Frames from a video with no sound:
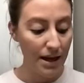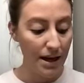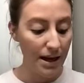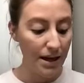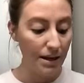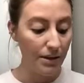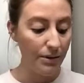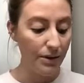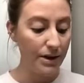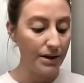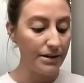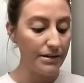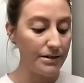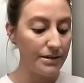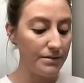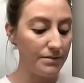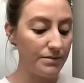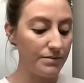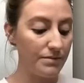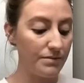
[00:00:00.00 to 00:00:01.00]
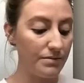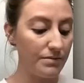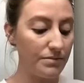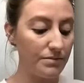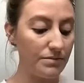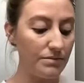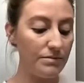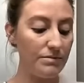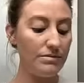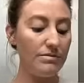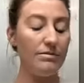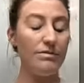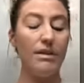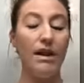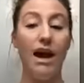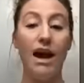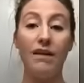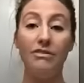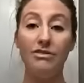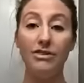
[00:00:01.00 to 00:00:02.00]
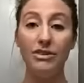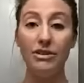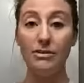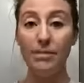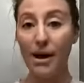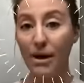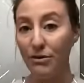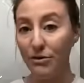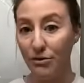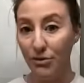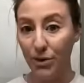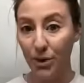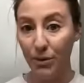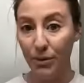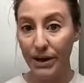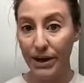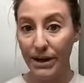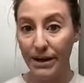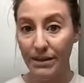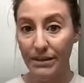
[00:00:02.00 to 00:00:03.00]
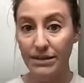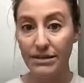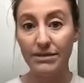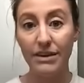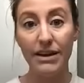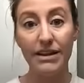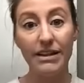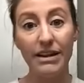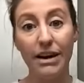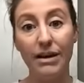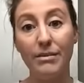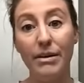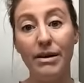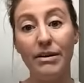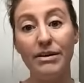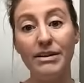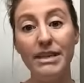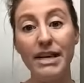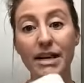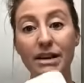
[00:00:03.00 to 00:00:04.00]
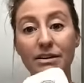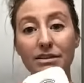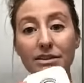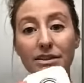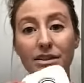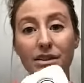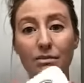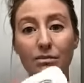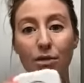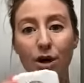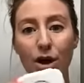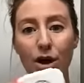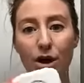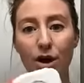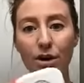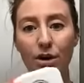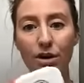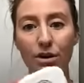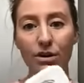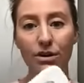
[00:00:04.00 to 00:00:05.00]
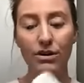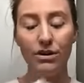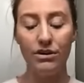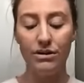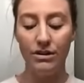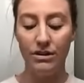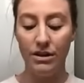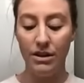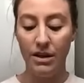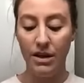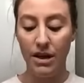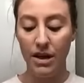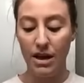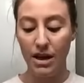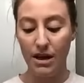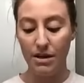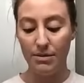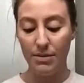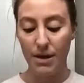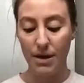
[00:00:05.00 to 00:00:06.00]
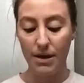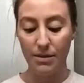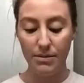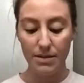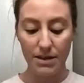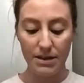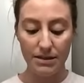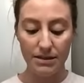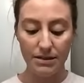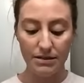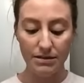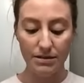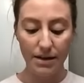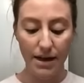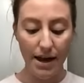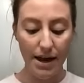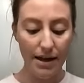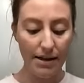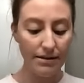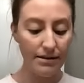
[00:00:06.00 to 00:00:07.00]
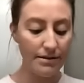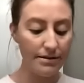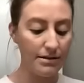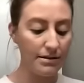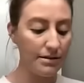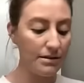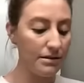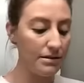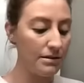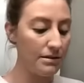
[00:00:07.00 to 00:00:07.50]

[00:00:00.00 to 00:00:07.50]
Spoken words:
Anyways, after about 4 weeks, finally got my retainers in the mail. They come in this little case.